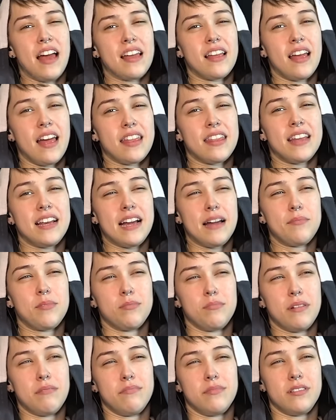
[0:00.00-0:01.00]
I, I think I'm
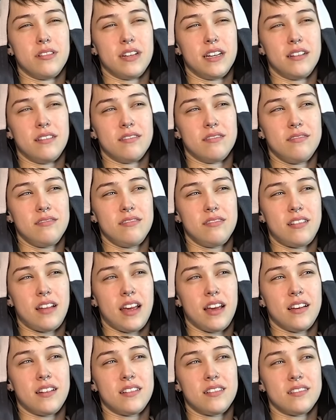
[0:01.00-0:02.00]
remembering
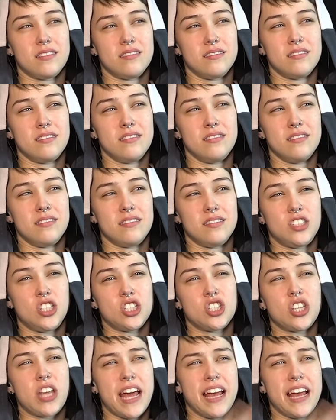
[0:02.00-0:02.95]
like just